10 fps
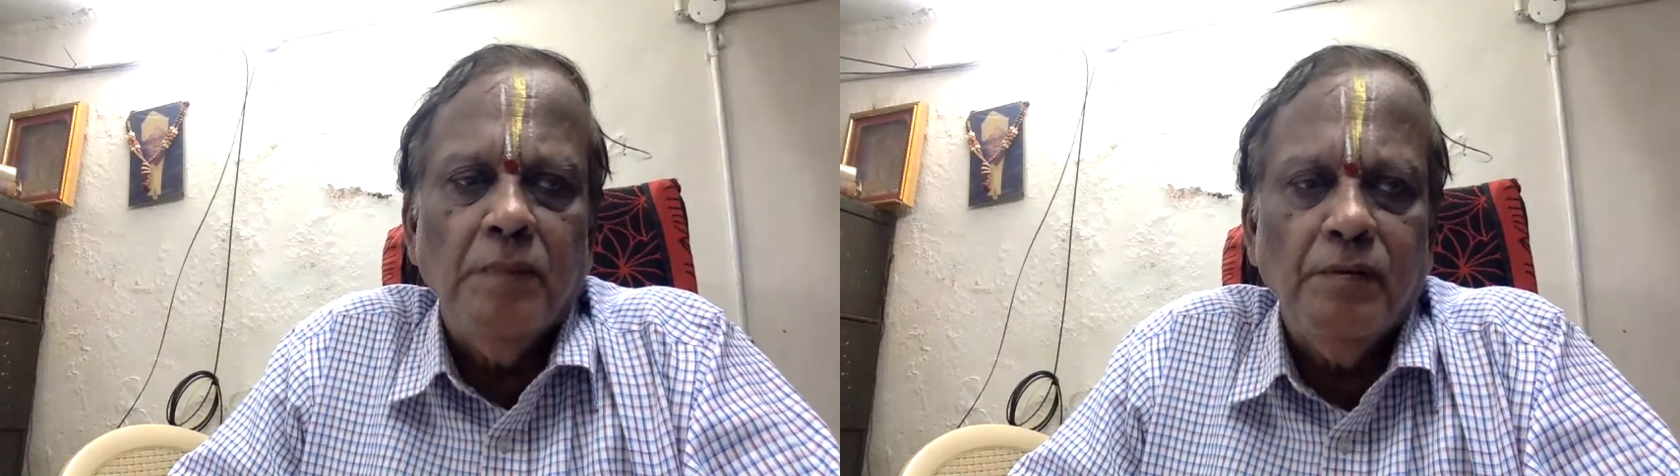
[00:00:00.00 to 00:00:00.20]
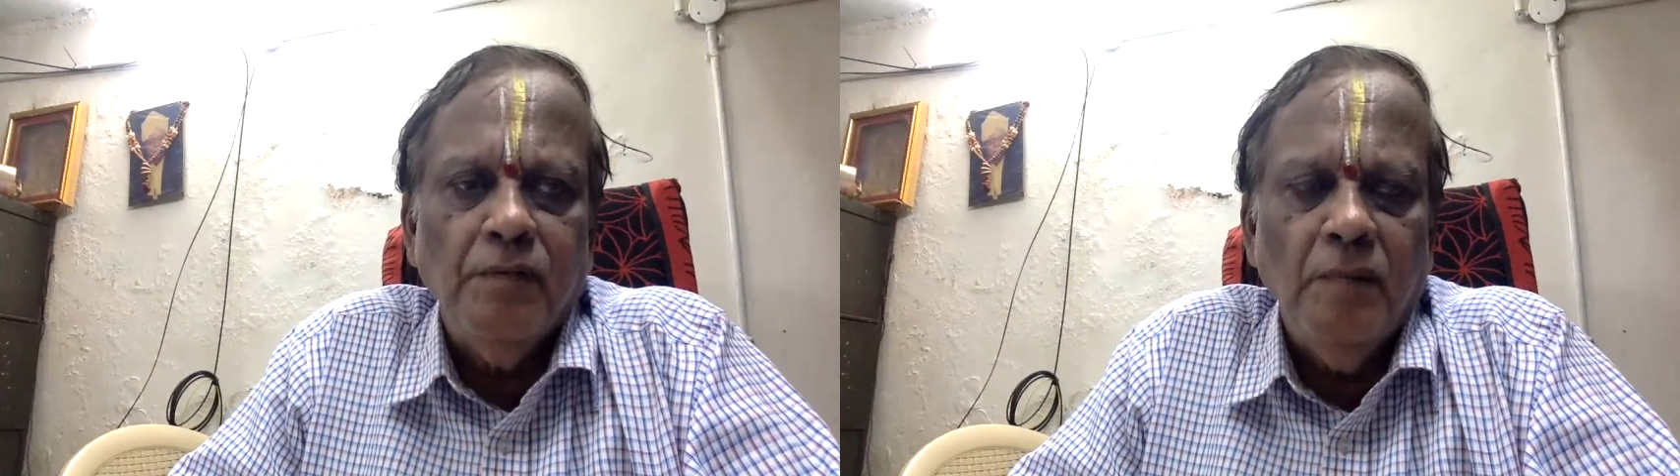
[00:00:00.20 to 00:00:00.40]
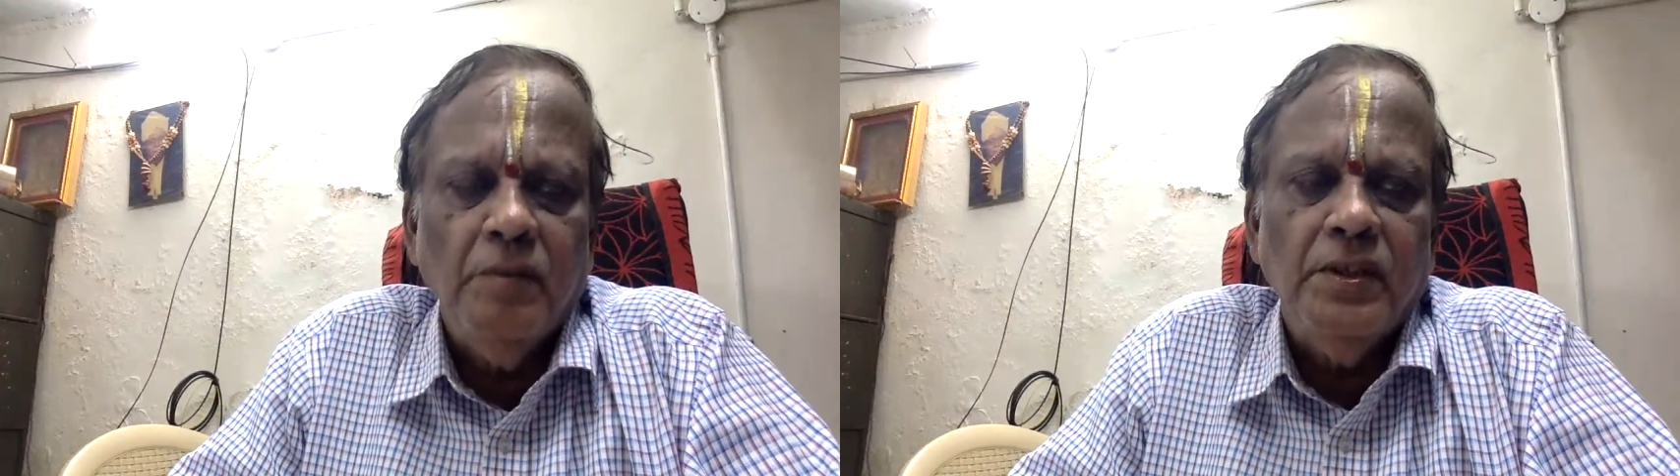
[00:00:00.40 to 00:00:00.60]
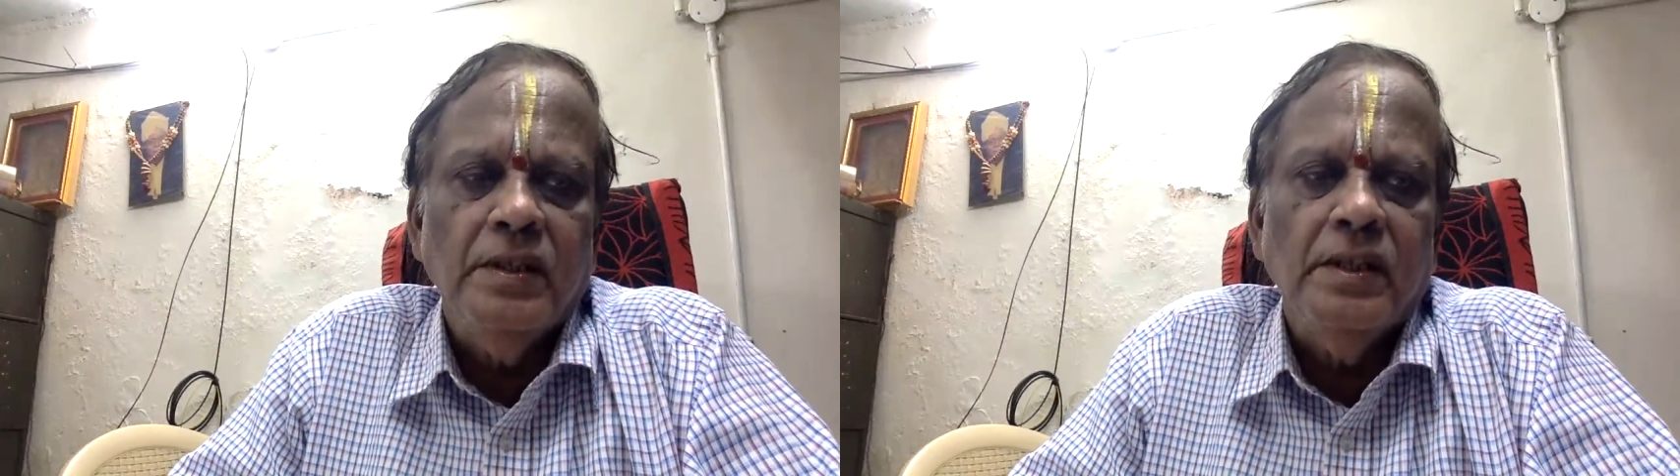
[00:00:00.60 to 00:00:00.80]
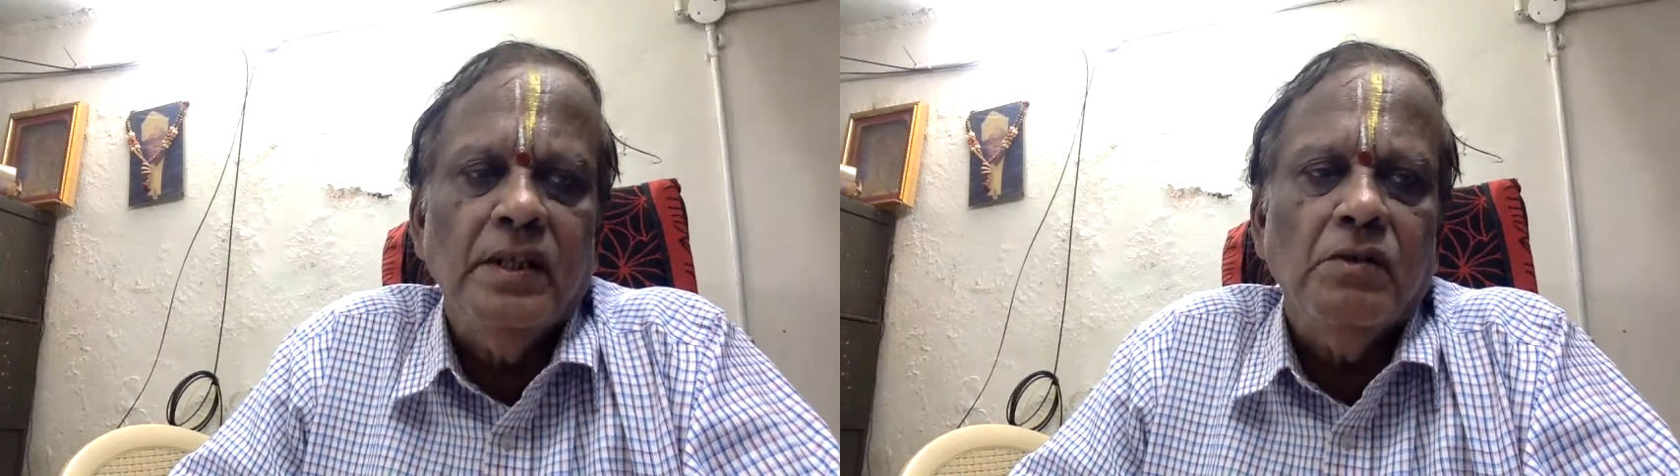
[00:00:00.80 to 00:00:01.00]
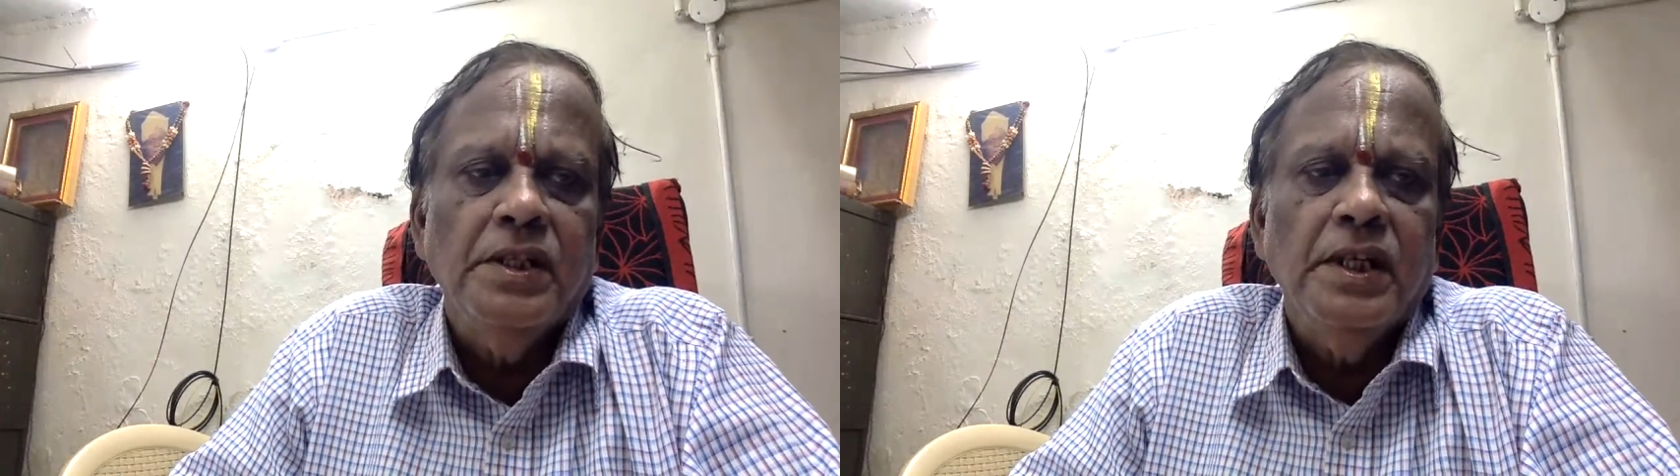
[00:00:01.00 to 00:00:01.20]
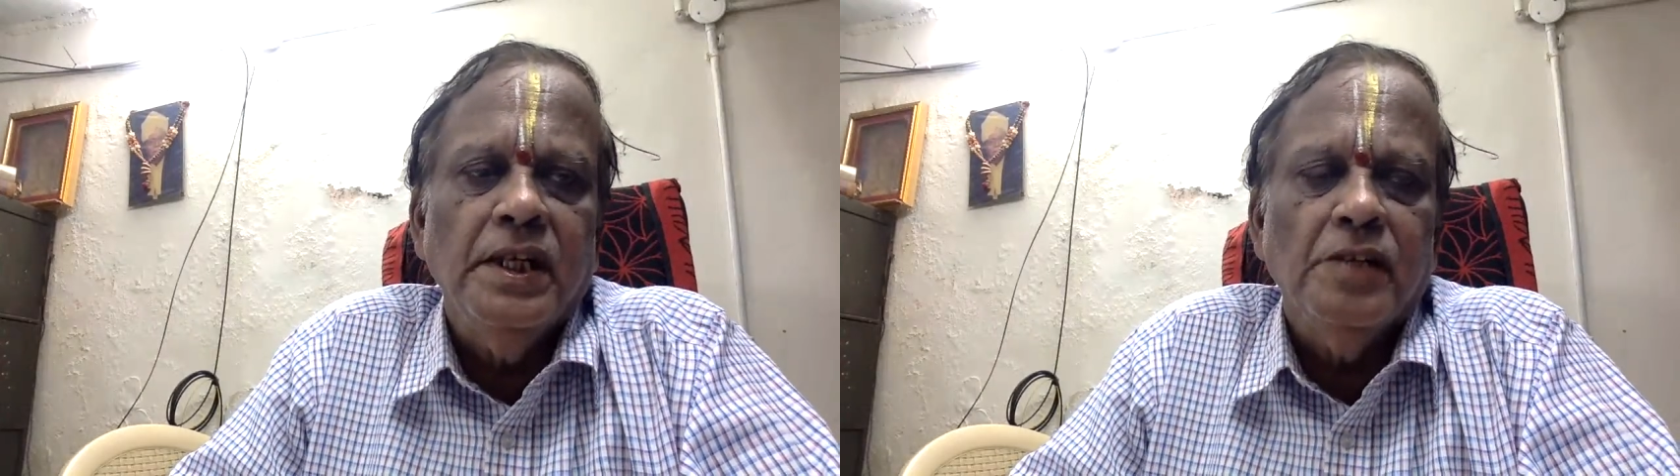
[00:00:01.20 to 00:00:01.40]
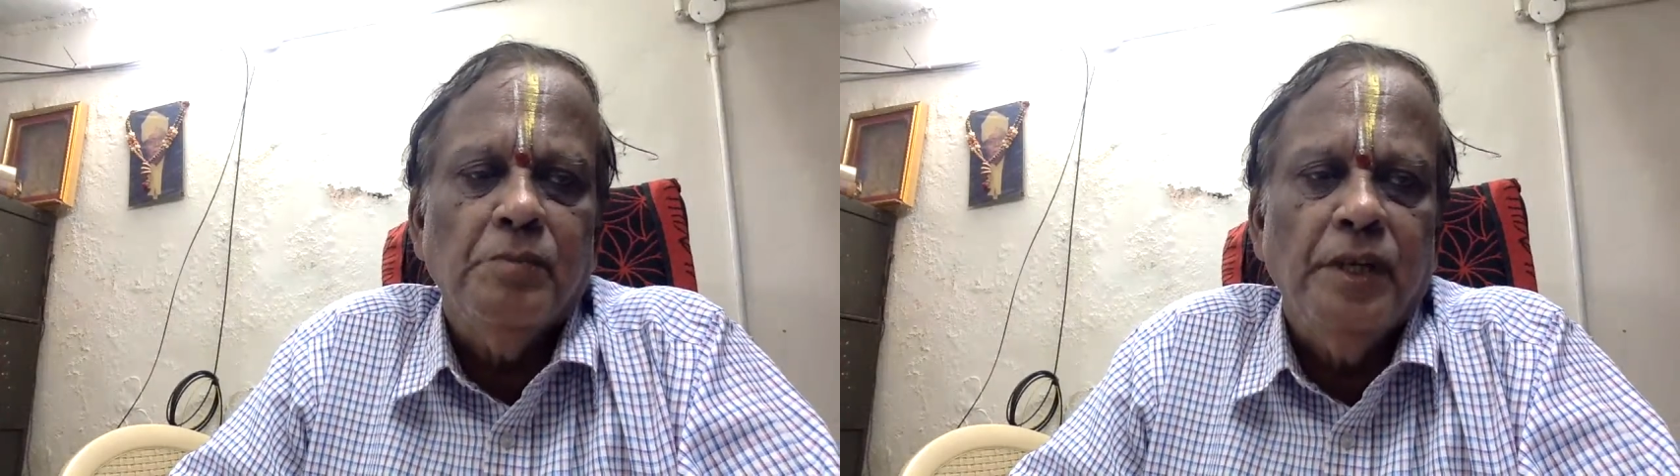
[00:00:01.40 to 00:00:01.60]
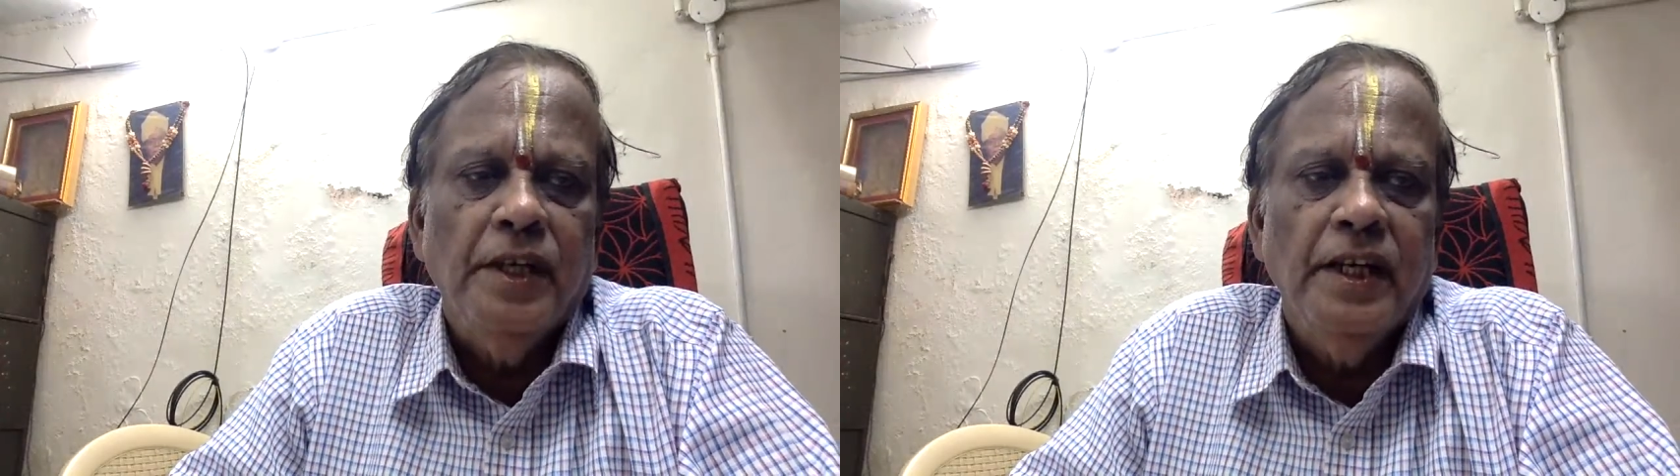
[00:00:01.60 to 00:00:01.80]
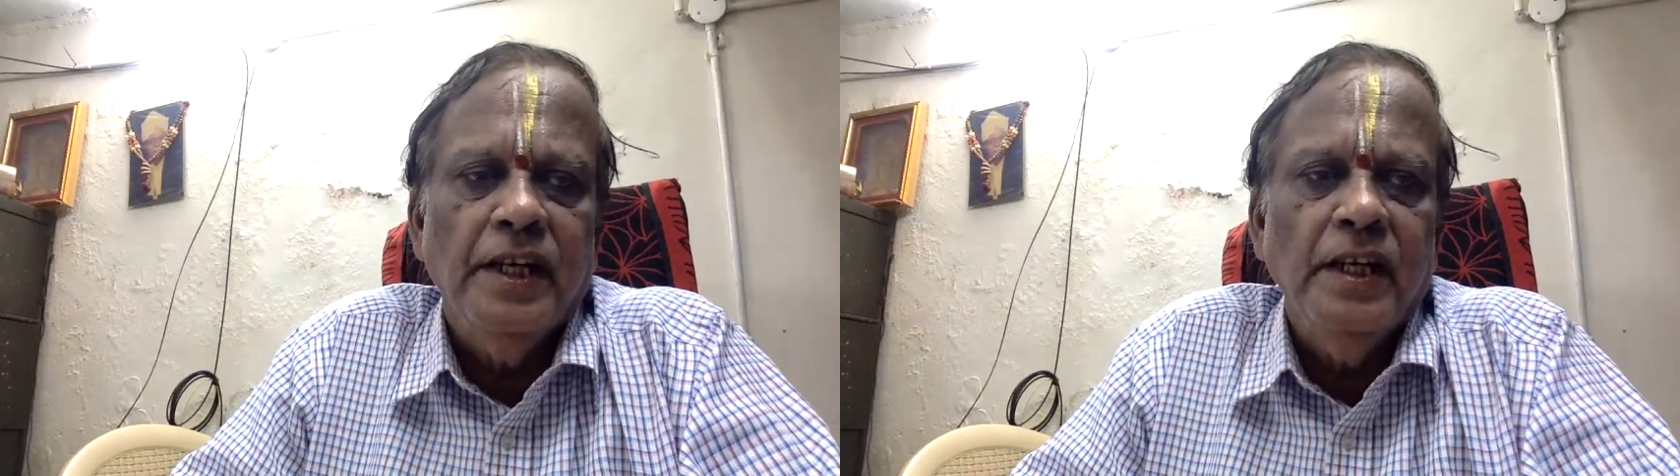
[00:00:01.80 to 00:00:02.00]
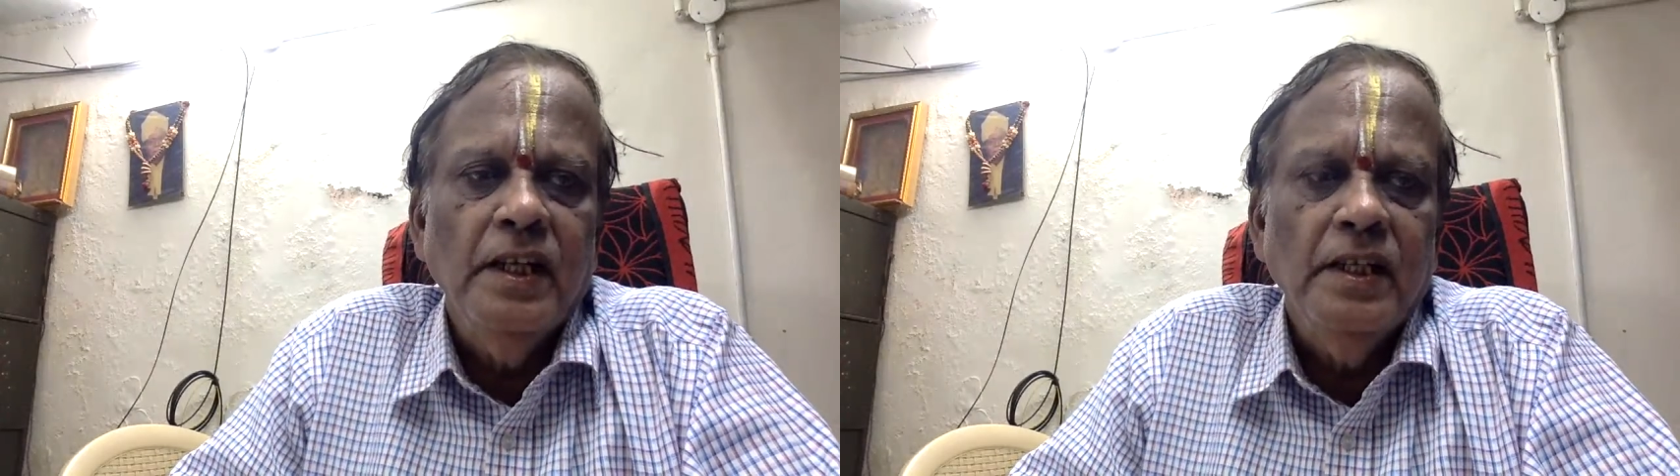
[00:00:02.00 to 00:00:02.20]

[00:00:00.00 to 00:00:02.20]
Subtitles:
performed within that 20 days period,